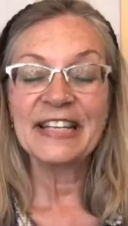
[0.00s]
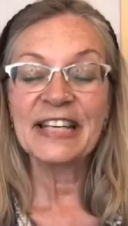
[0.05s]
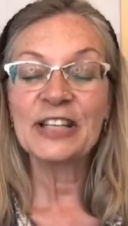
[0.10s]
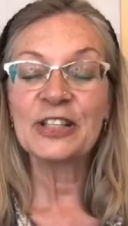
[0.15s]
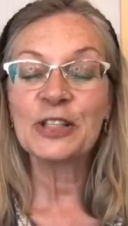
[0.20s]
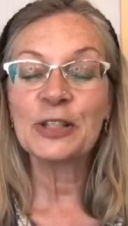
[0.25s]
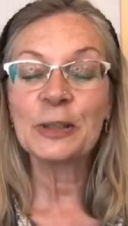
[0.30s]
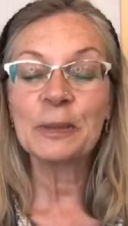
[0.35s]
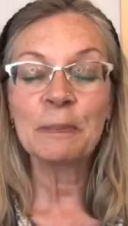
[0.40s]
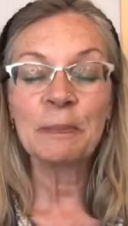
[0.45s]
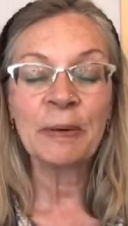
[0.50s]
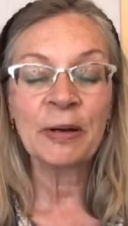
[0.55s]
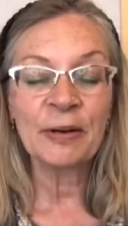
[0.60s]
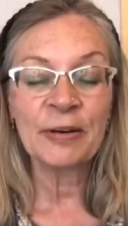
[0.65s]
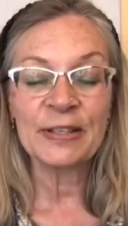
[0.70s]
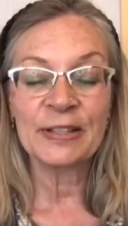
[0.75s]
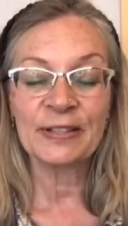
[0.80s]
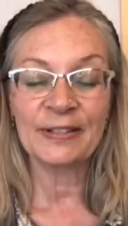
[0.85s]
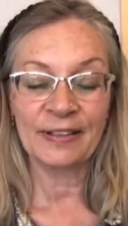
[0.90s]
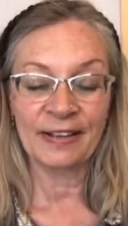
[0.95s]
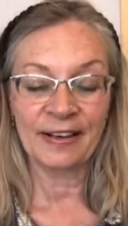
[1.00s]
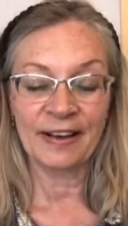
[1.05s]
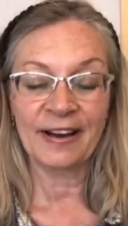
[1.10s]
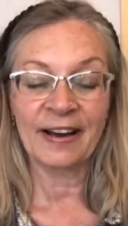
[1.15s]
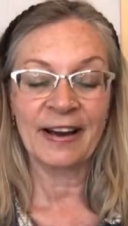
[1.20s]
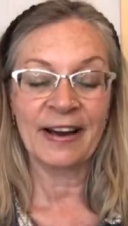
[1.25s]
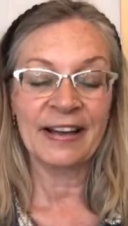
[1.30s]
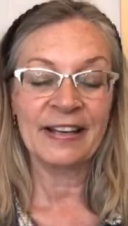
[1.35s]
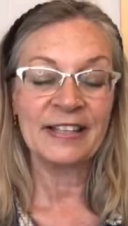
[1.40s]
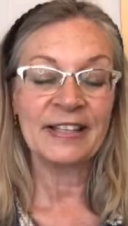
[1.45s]
dear spirits on
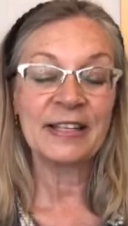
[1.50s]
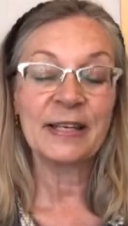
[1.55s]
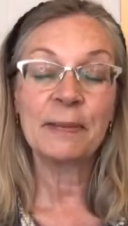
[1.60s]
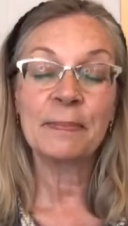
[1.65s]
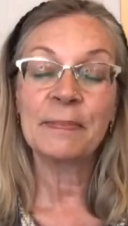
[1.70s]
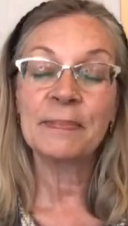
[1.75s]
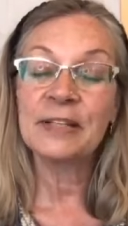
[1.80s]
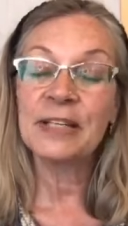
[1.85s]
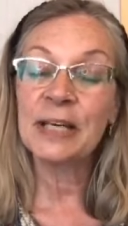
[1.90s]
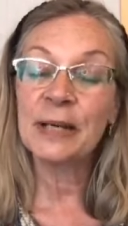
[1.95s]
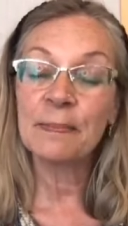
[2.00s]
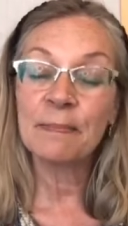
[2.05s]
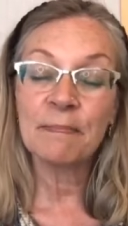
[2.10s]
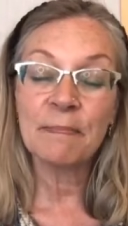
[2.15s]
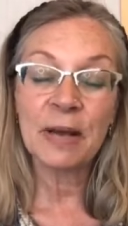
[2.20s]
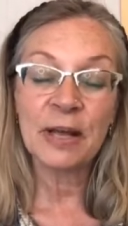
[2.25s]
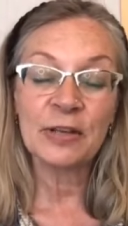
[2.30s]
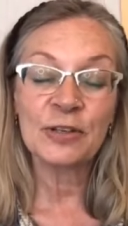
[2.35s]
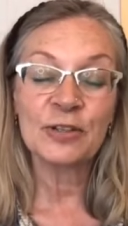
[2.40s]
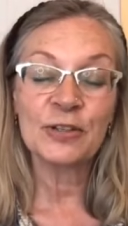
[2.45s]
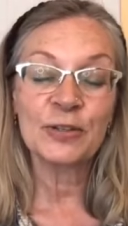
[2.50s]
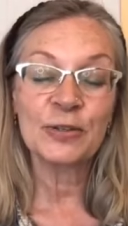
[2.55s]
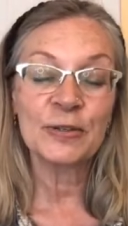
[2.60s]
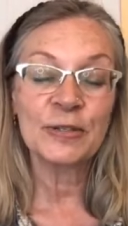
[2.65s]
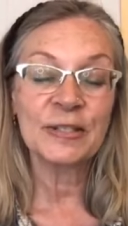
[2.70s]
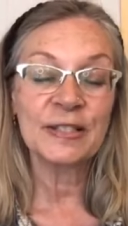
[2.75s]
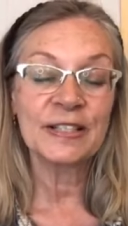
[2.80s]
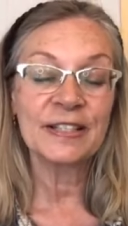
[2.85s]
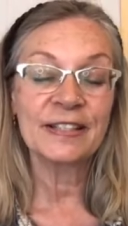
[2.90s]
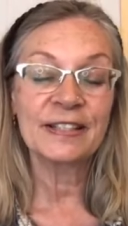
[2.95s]
high, dear, dear
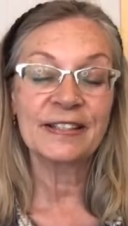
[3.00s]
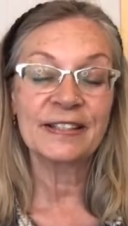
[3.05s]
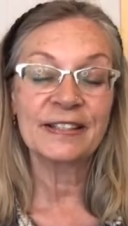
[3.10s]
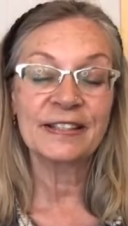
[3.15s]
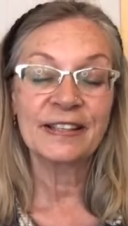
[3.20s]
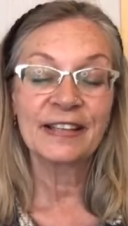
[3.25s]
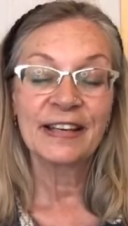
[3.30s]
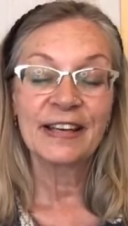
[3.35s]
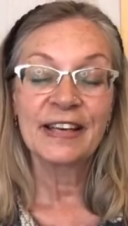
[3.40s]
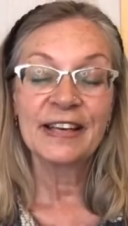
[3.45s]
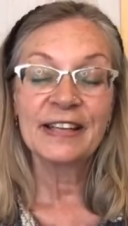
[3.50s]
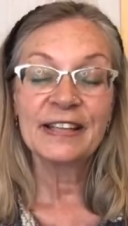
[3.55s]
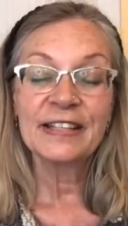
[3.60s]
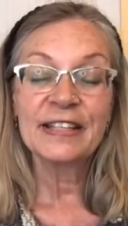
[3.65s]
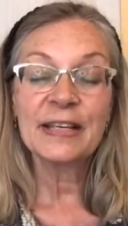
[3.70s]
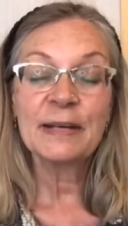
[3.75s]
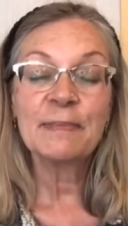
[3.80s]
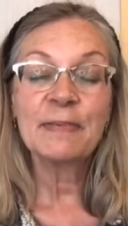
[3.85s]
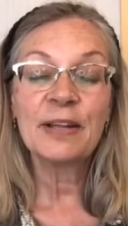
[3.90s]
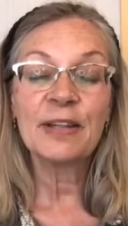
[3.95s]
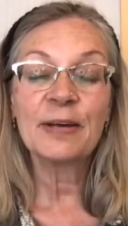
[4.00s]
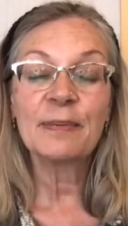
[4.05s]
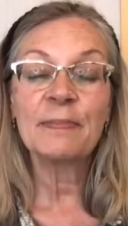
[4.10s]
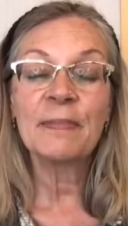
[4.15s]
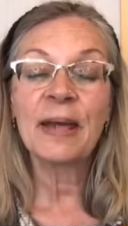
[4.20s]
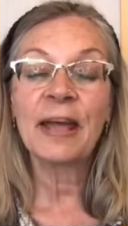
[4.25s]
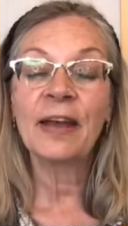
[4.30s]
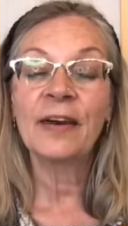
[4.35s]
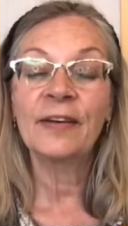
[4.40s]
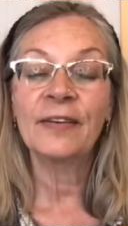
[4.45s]
mentors, dear Mother
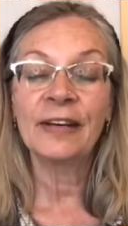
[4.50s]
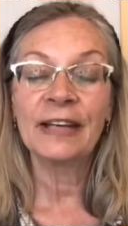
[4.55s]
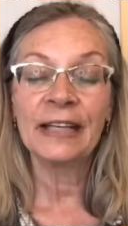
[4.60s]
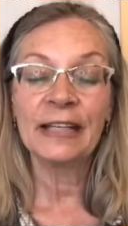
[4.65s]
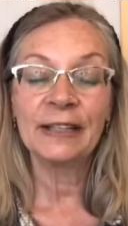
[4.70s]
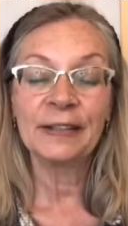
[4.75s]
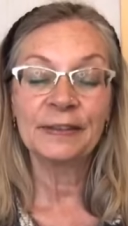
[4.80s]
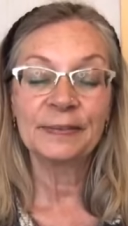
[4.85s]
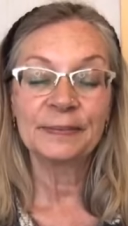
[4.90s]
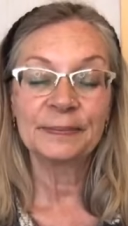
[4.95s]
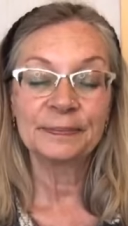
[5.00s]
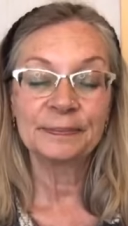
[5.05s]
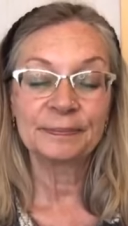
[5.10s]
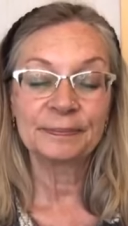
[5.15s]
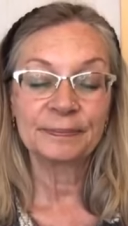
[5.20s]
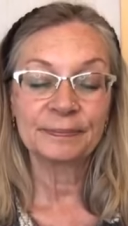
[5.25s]
Mary,